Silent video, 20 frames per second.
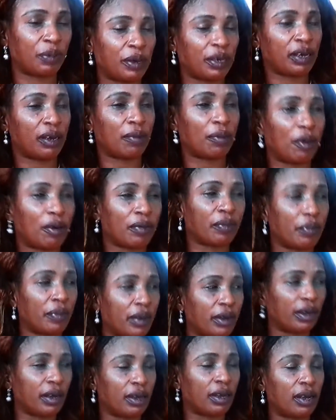Speaking
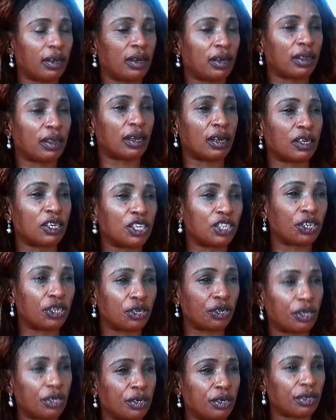about money, the
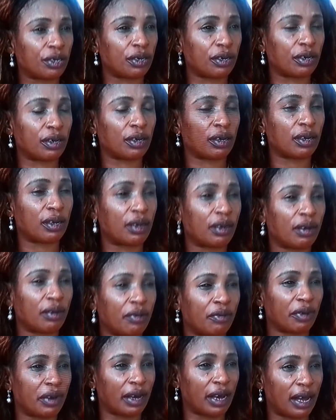church
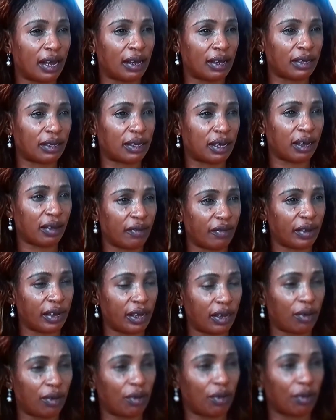relies
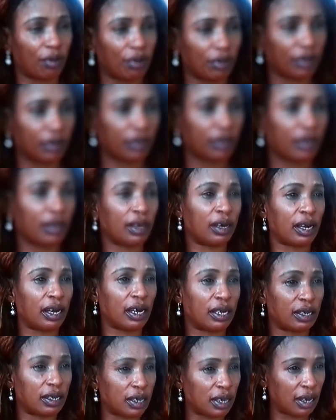heavily on
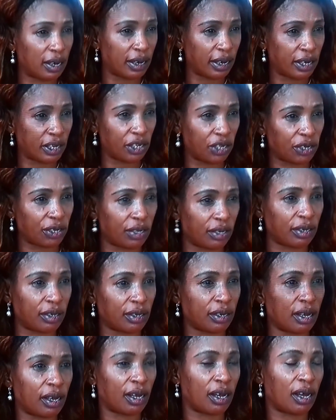its collection.
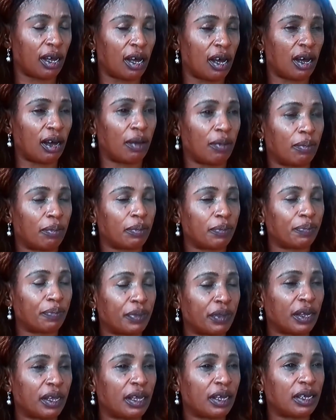
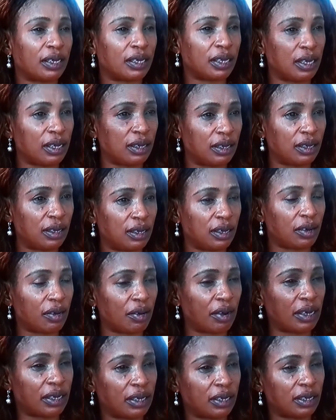Since
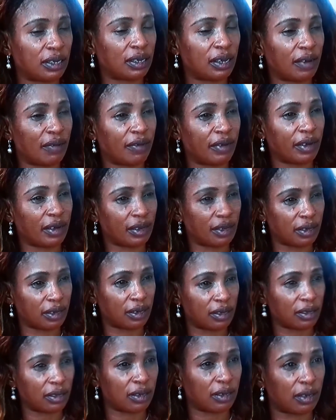the crisis has
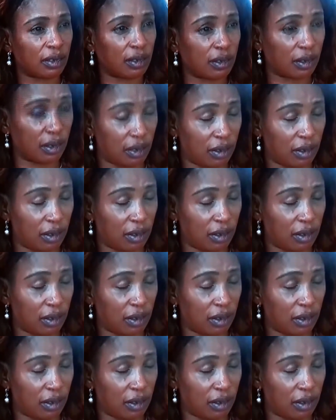hit